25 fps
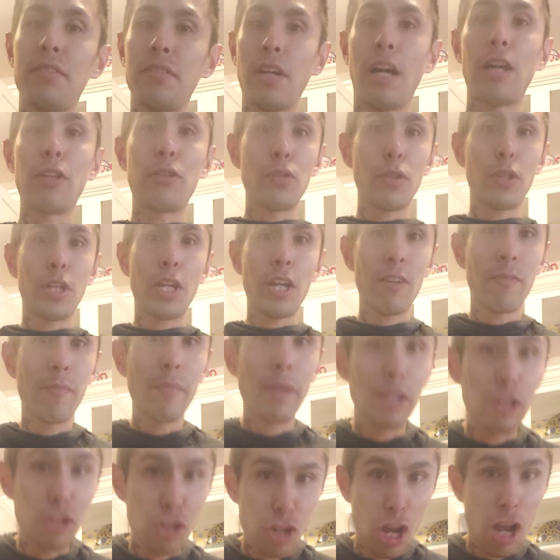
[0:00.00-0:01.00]
I took care of
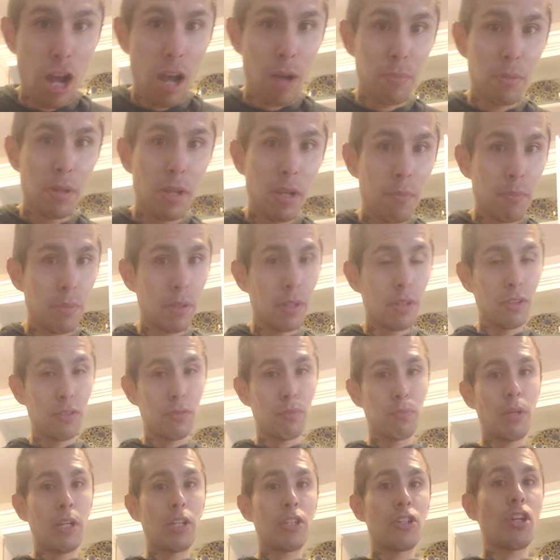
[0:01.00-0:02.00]
my job, because
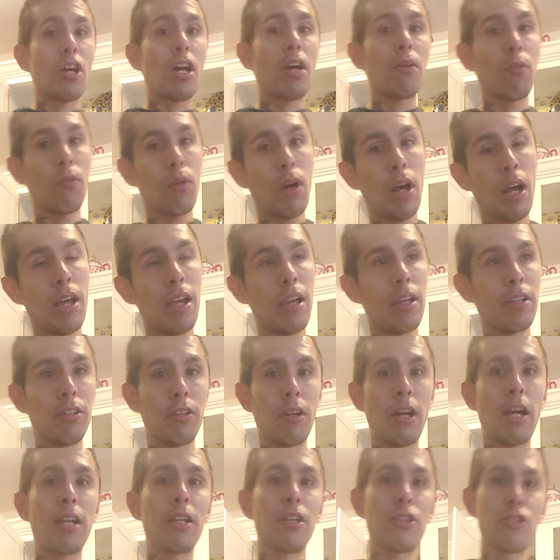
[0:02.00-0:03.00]
my job, I
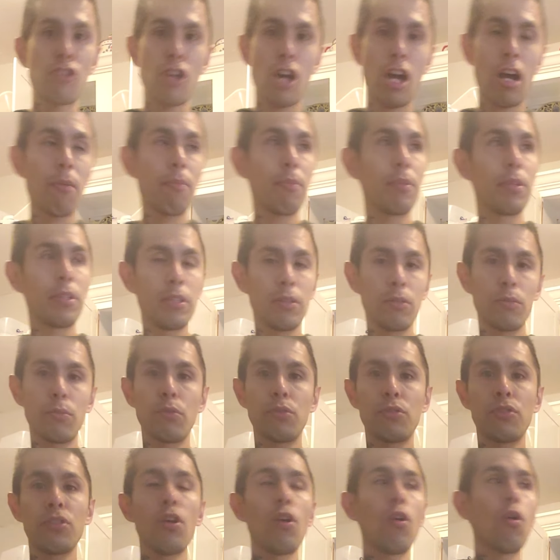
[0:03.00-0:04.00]
had a job, and it
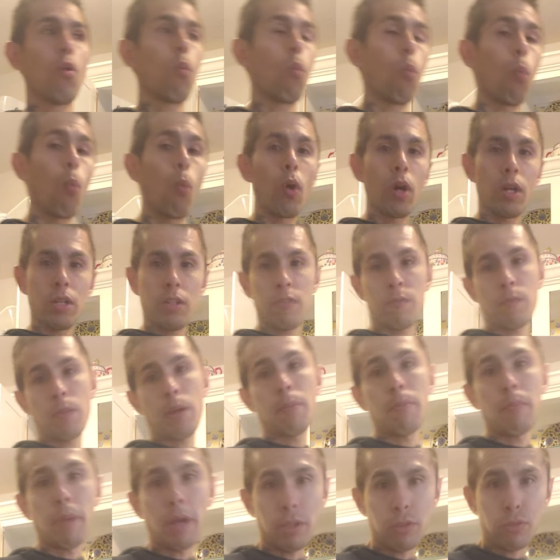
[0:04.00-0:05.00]
was one of my
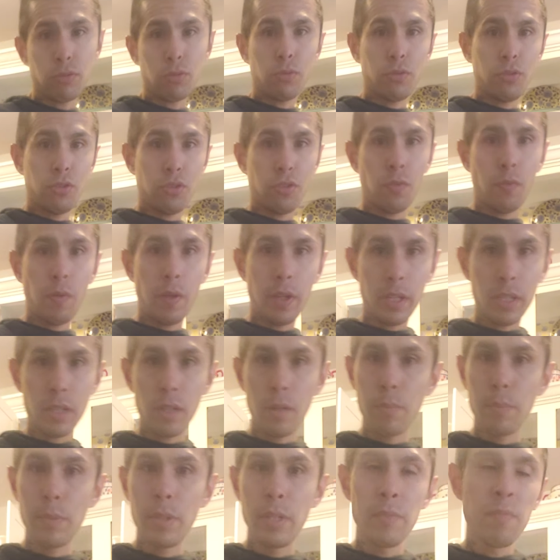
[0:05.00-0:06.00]
main sources of
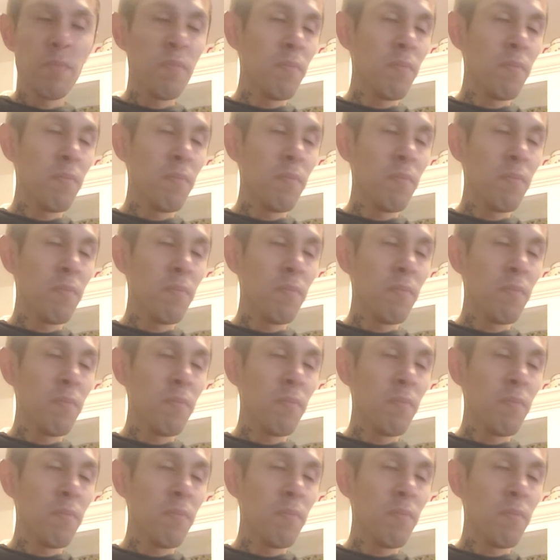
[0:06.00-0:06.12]
income.